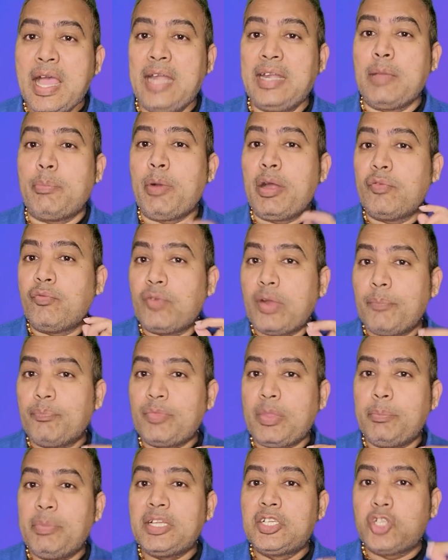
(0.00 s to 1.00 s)
And apart
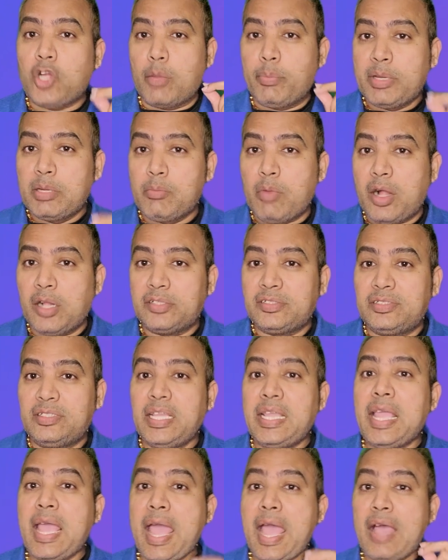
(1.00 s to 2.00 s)
from the big shopping malls,
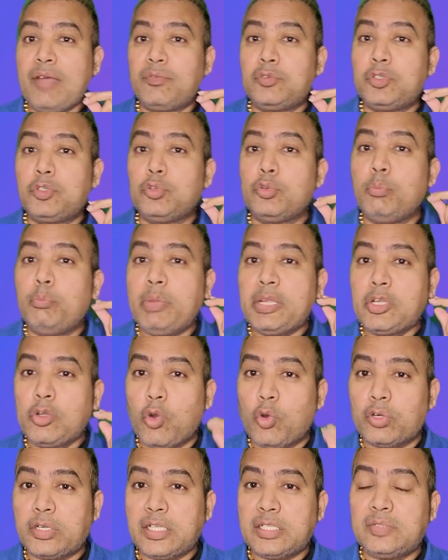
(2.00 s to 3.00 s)
they have two big
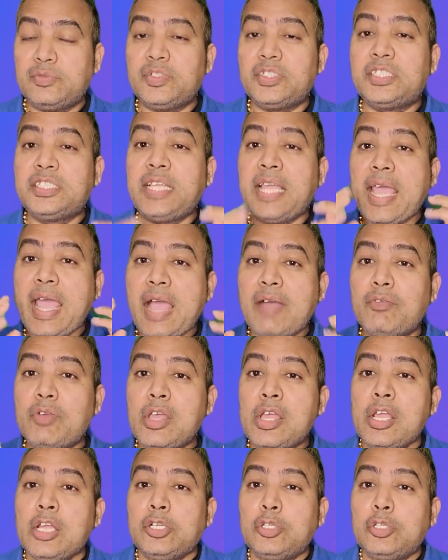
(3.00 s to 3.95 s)
hotels, which they have